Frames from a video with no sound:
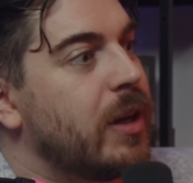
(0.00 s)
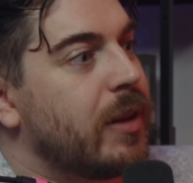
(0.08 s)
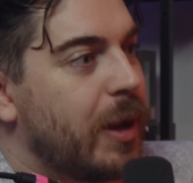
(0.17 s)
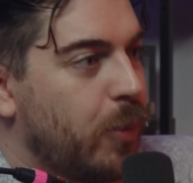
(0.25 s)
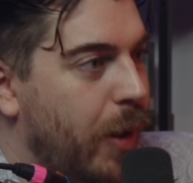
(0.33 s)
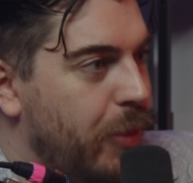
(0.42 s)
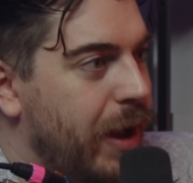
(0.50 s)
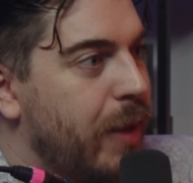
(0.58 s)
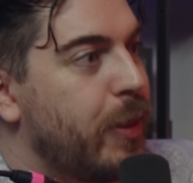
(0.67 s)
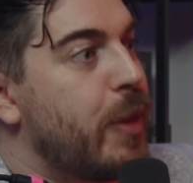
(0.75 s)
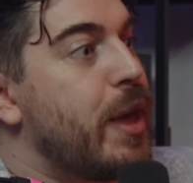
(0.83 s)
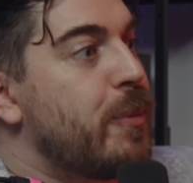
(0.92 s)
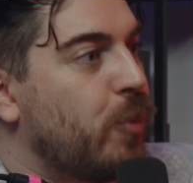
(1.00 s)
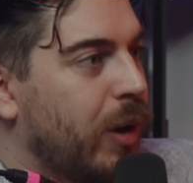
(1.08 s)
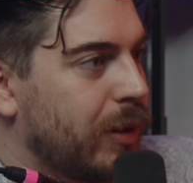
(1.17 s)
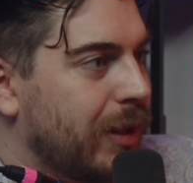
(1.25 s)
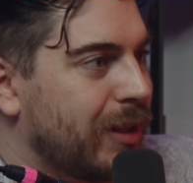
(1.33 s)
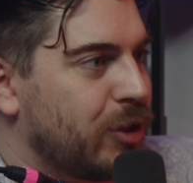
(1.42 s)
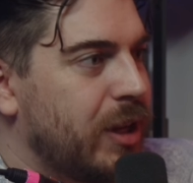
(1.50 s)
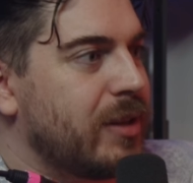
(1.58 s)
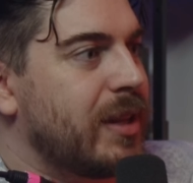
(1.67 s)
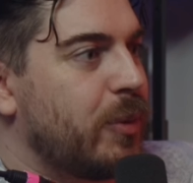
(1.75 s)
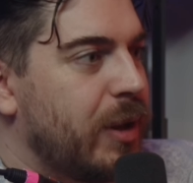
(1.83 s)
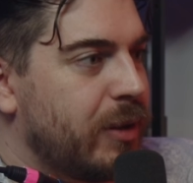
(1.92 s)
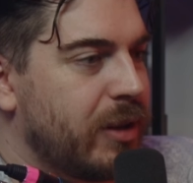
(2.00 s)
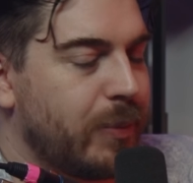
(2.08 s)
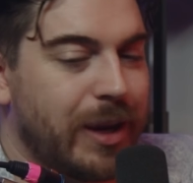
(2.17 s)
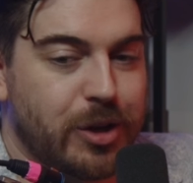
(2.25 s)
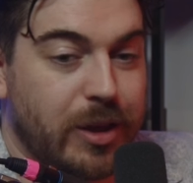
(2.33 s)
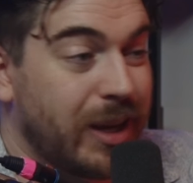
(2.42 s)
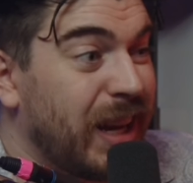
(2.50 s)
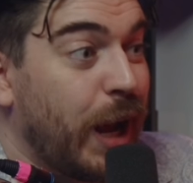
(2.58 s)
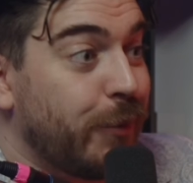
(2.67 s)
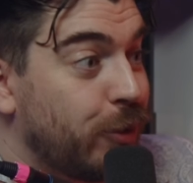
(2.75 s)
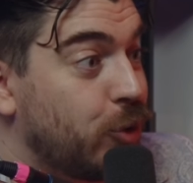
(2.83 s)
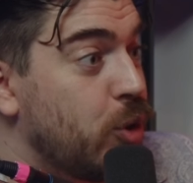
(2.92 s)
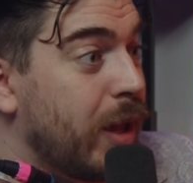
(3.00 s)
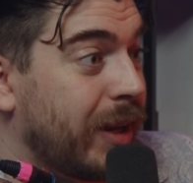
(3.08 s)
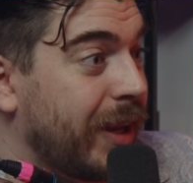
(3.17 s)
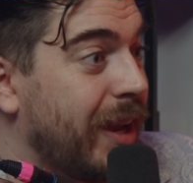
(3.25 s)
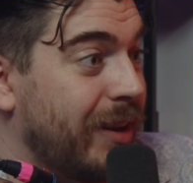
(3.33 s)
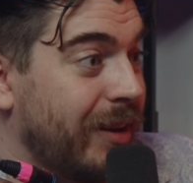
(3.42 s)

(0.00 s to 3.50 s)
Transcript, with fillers: They won that. They then won last chance. They went to the major. They're going to have to do that again.